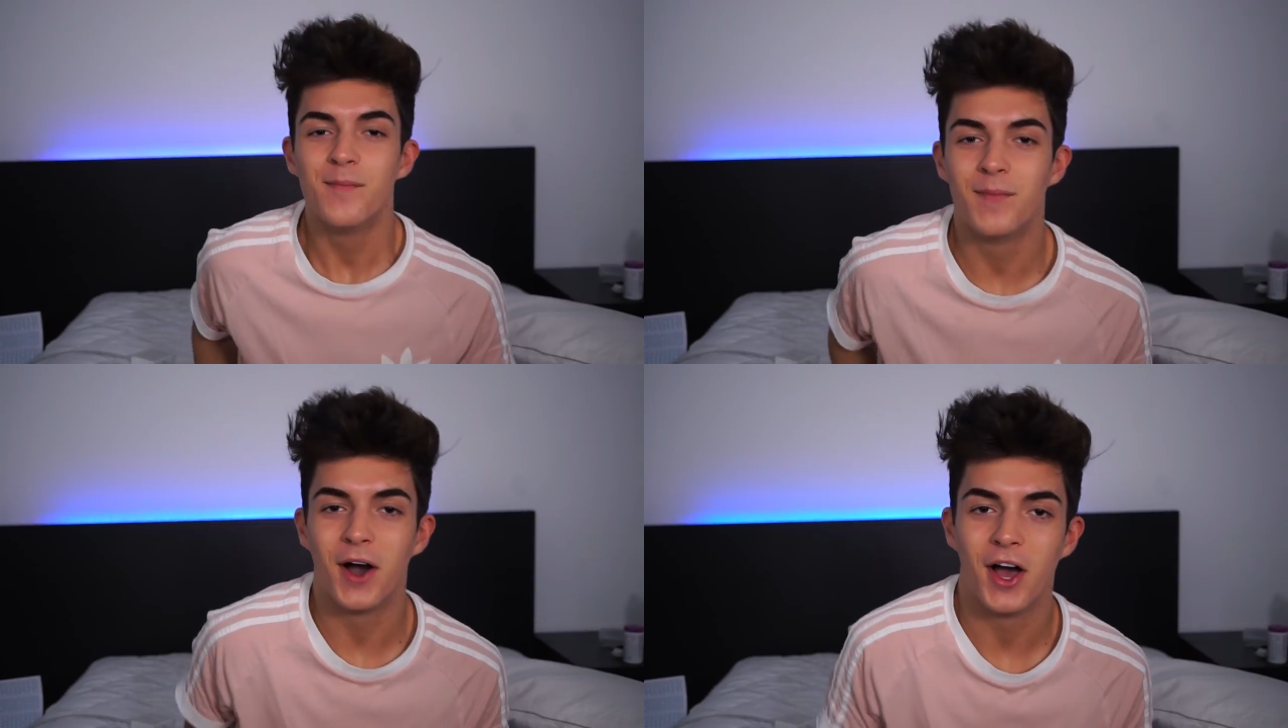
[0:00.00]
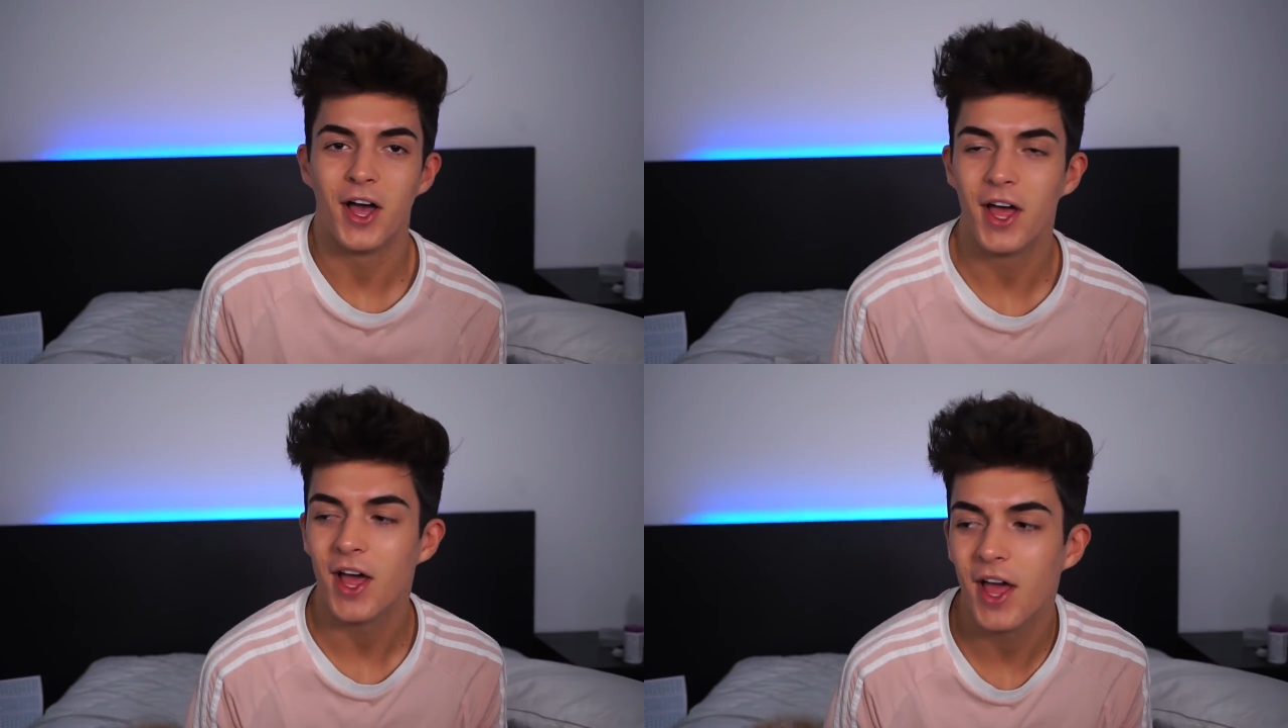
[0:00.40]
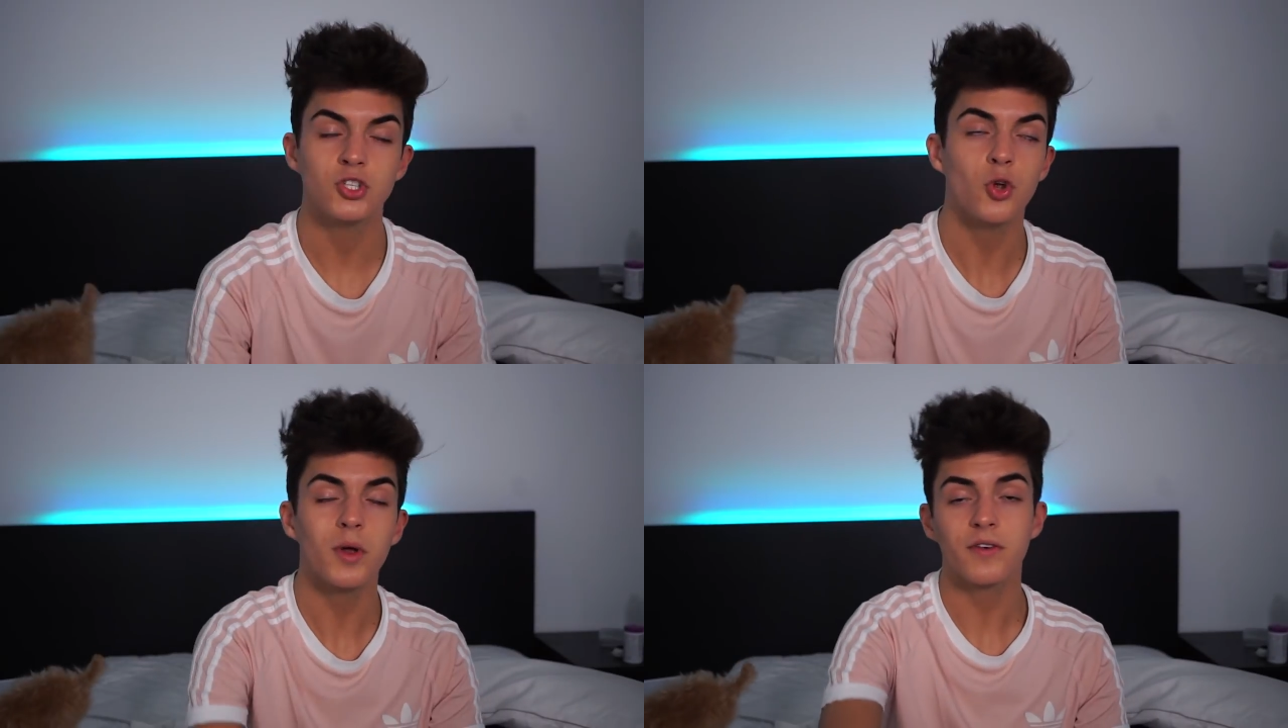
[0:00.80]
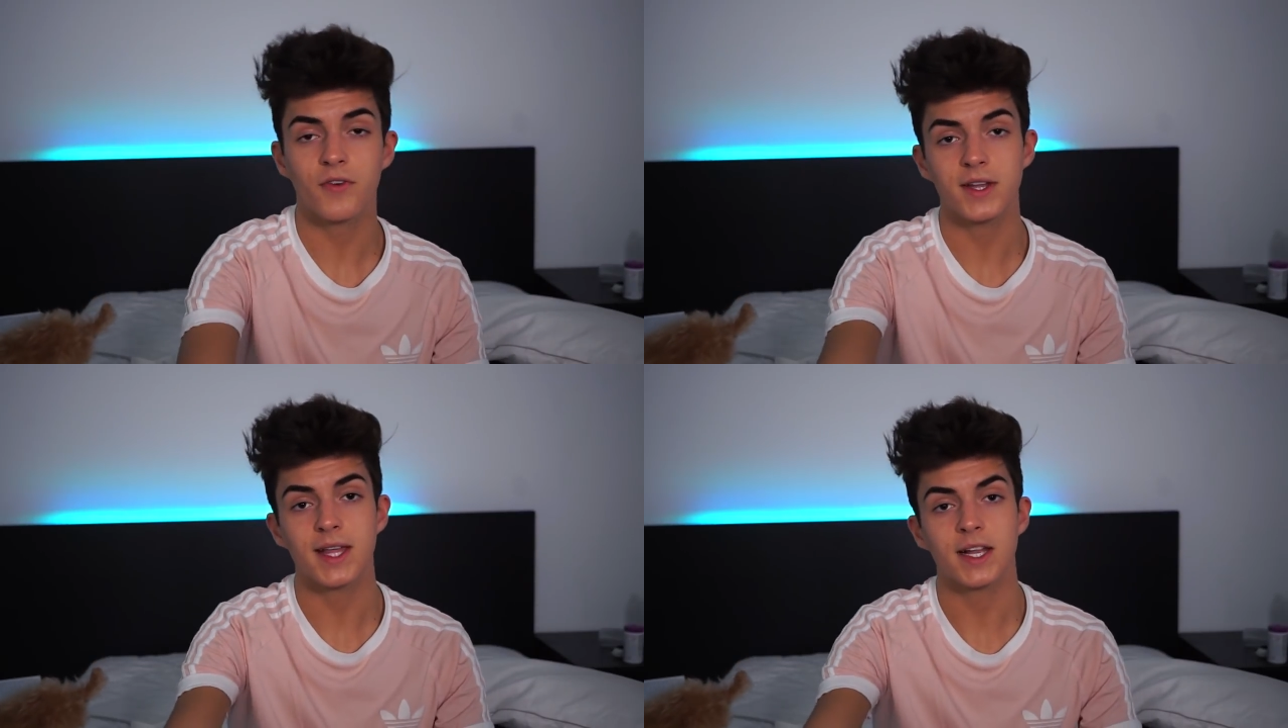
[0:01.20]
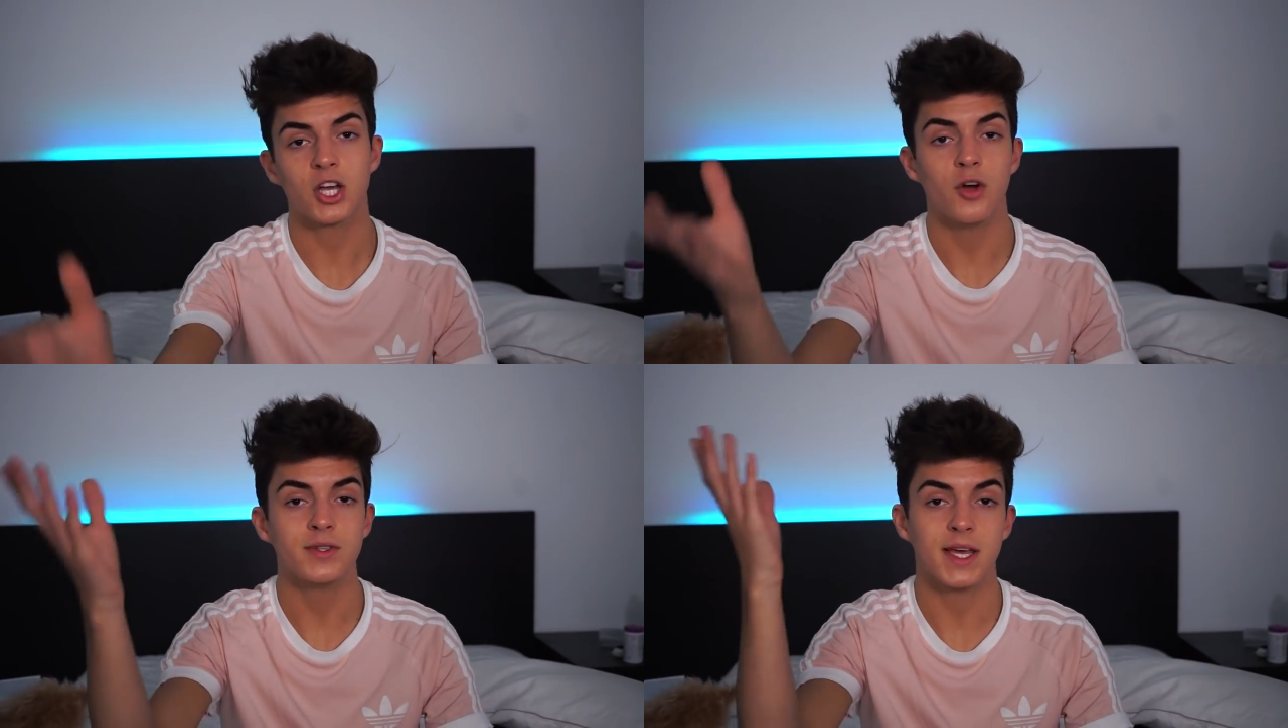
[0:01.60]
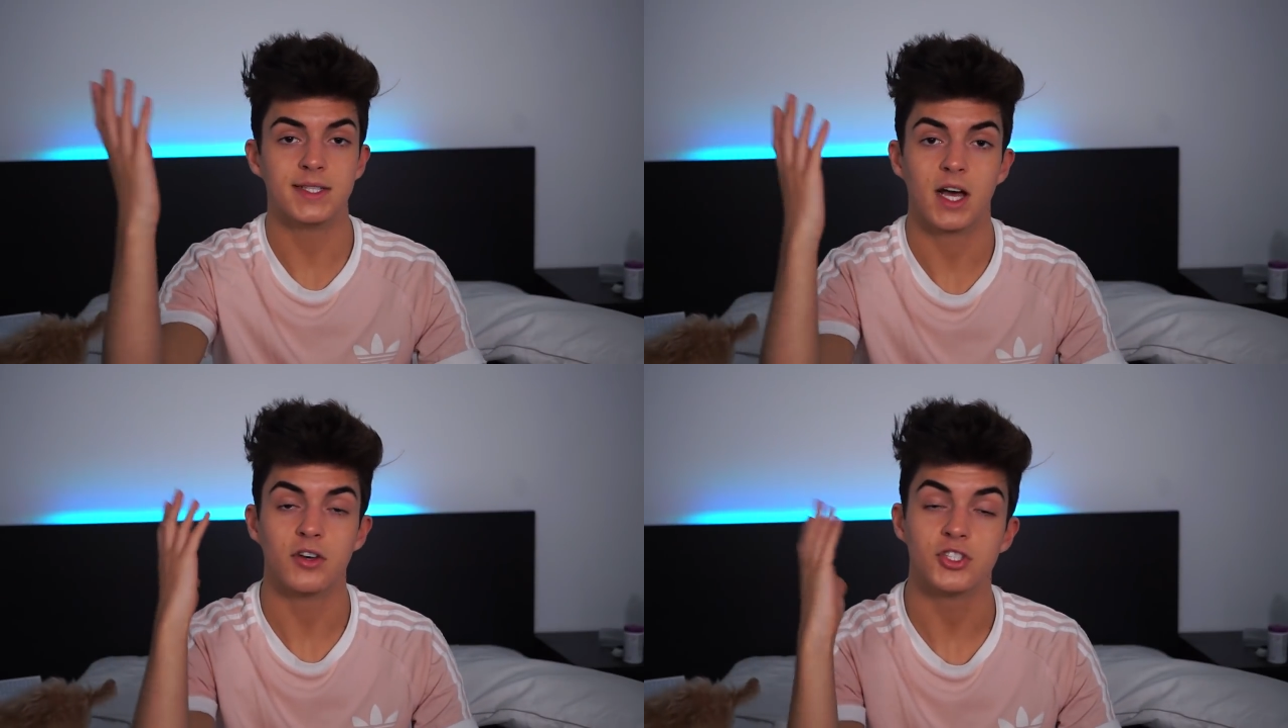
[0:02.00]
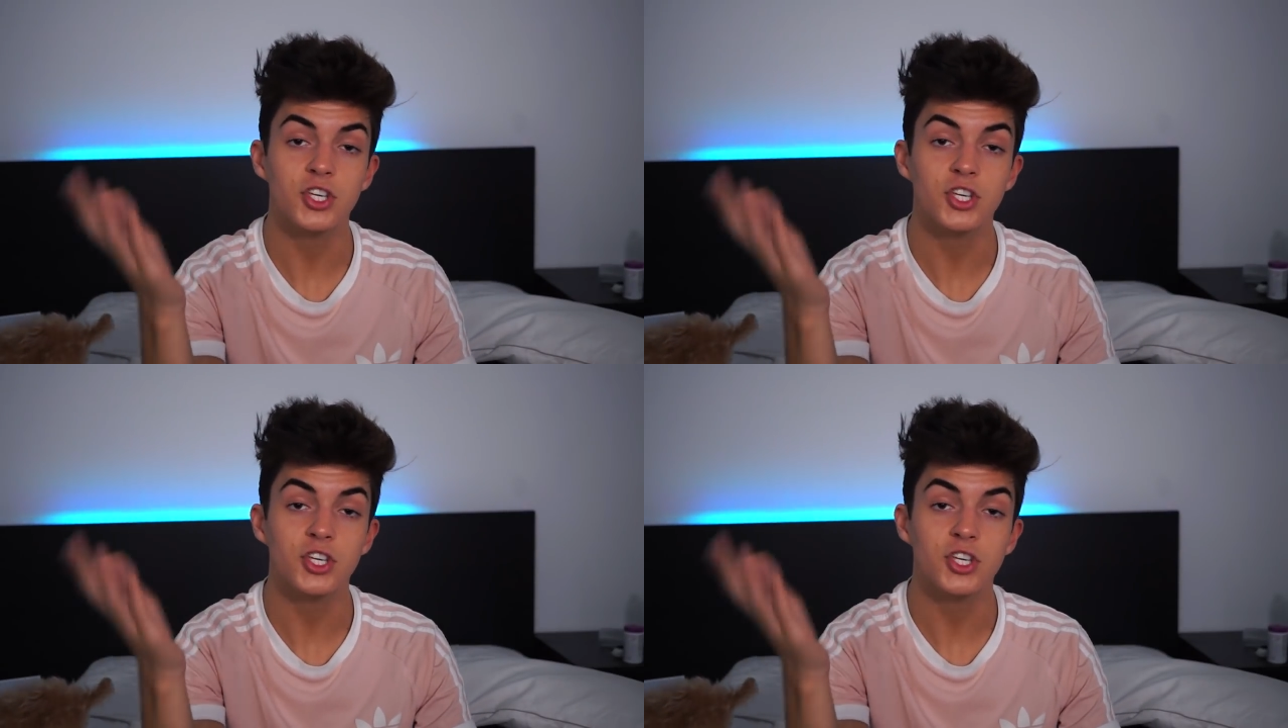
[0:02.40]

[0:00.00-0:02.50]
But you don't want a friend that goes and tells